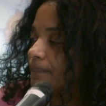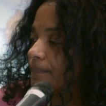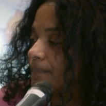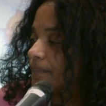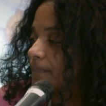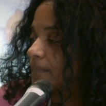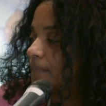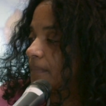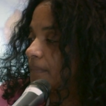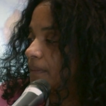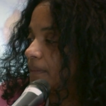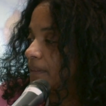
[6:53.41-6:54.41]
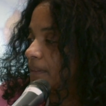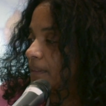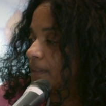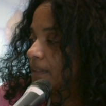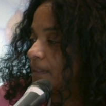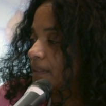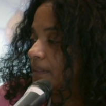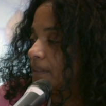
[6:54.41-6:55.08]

(no one is talking)